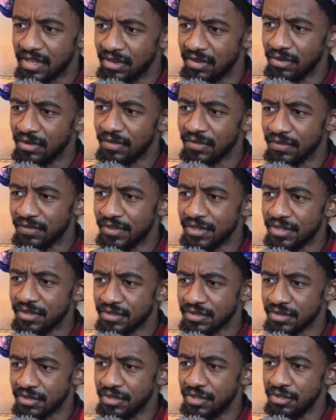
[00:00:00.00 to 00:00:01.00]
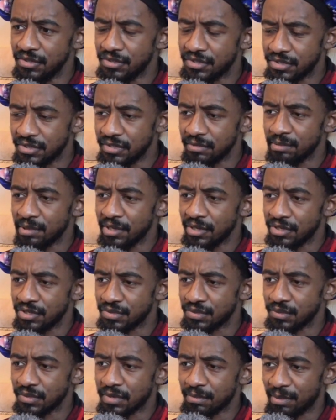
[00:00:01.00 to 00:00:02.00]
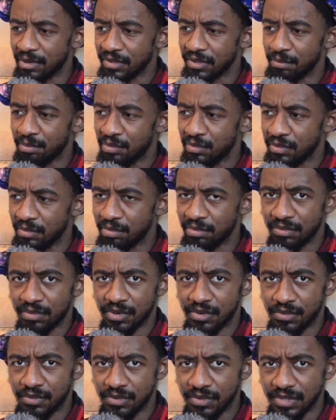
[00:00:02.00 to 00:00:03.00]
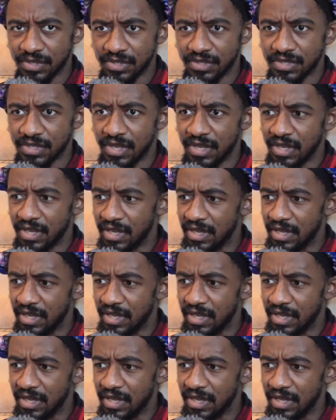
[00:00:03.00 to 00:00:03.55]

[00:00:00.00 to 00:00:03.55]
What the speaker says: A lot of the videos on YouTube talk about the portable recorders